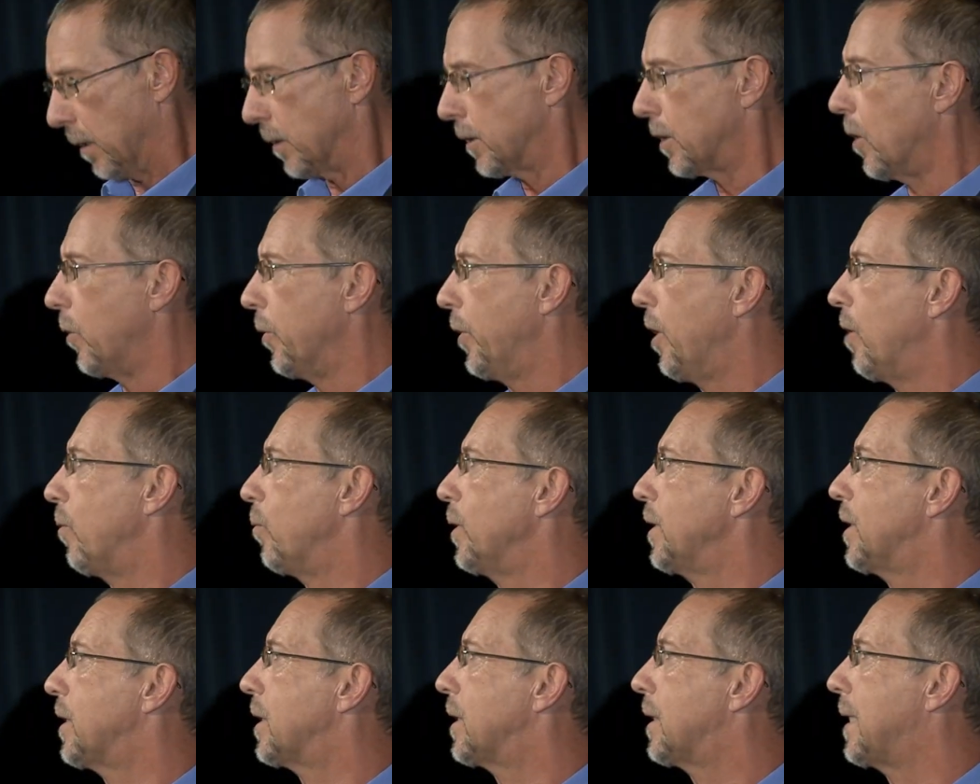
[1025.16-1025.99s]
So
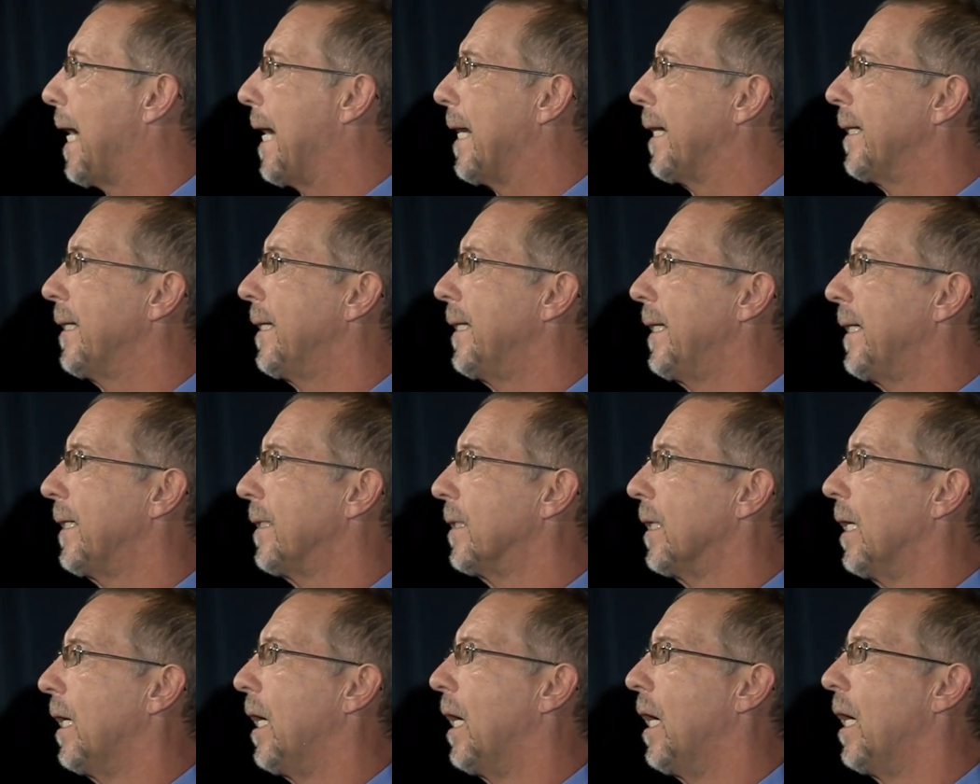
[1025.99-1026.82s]
notwithstanding
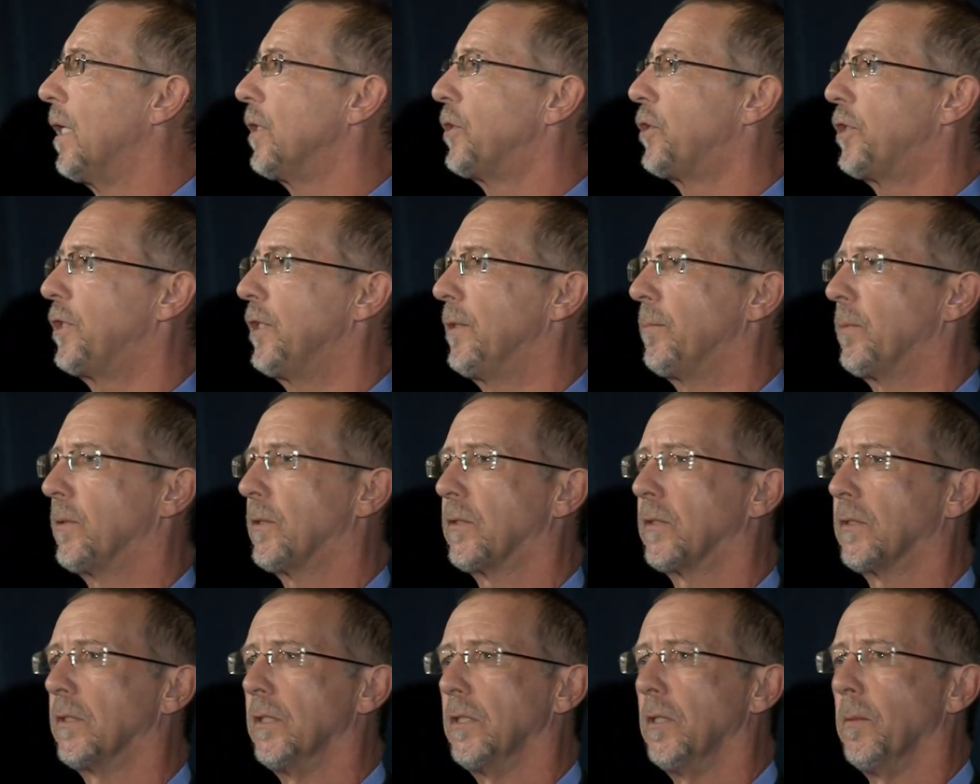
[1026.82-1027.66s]
the
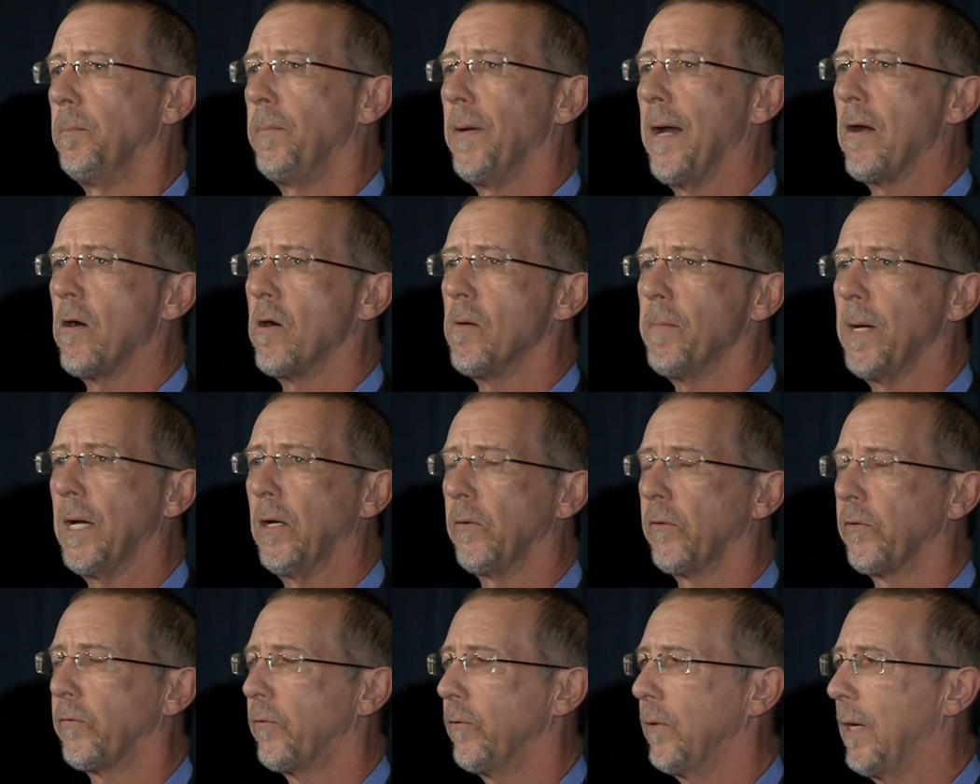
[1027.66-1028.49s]
hardships that are
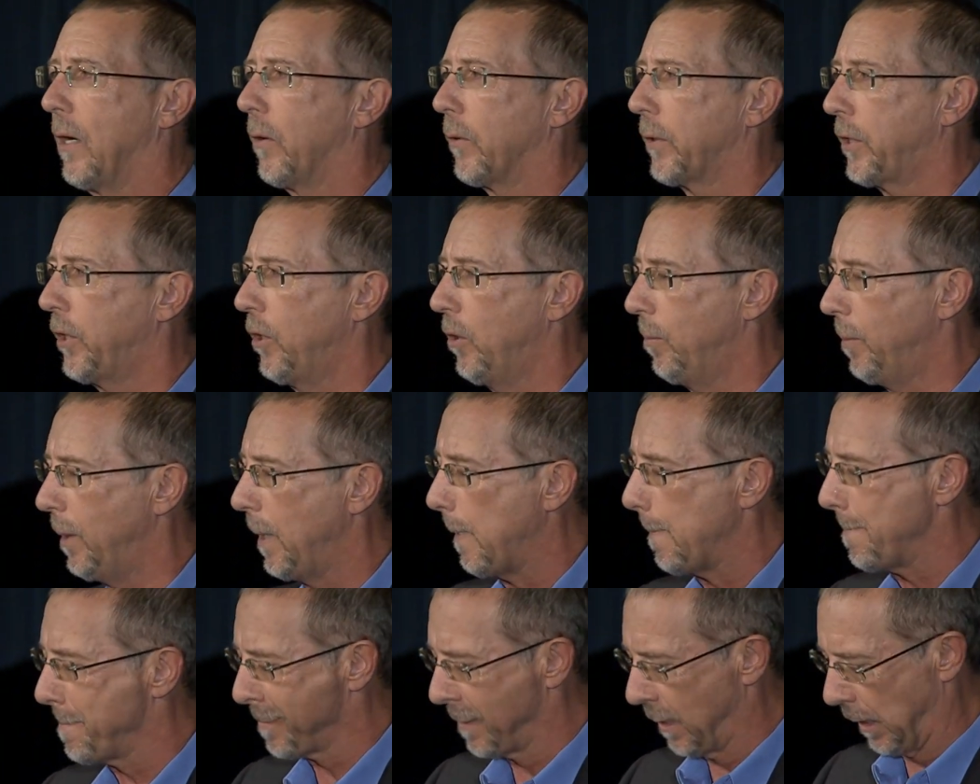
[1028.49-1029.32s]
paramount throughout
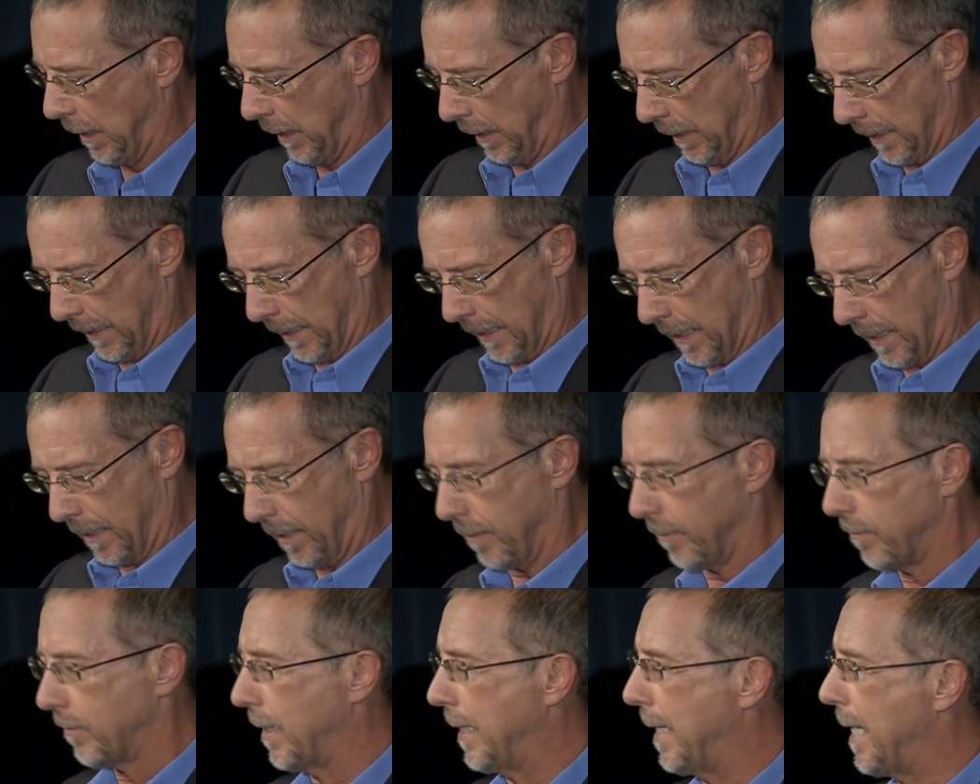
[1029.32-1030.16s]
Cuba,
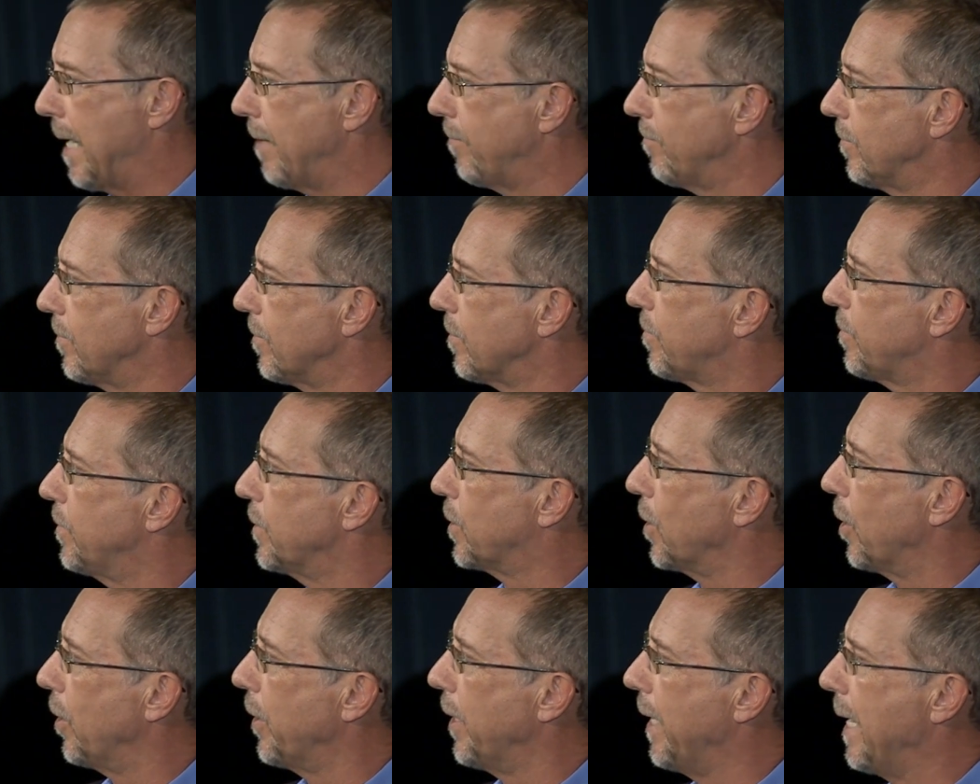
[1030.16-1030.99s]
uh, they haven't
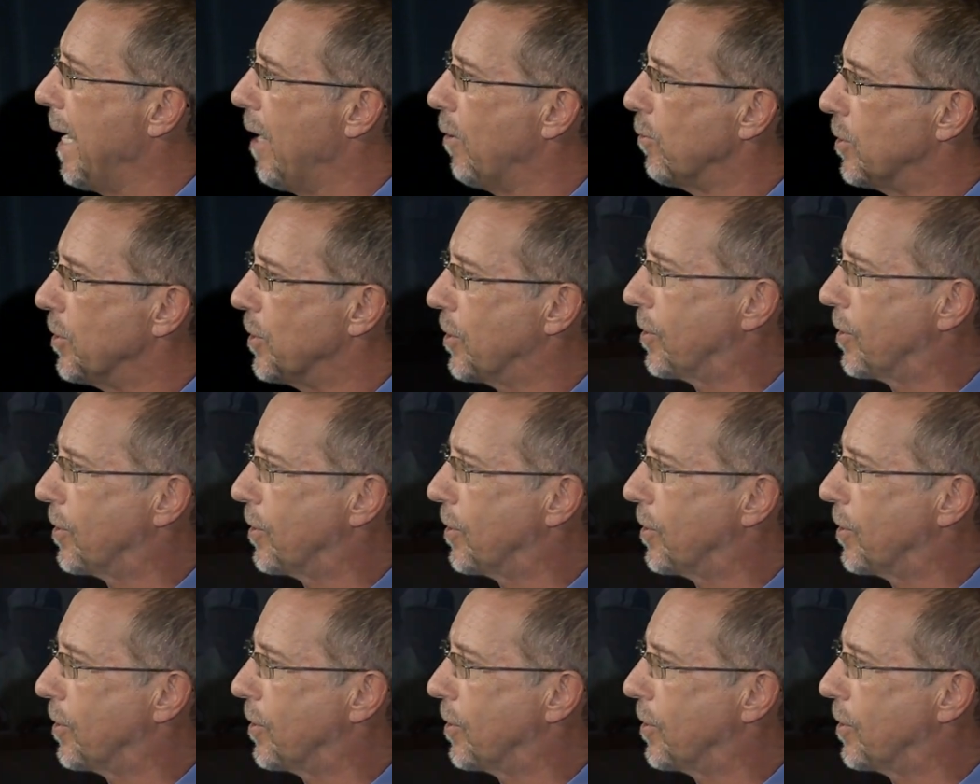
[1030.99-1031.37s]
forgotten how to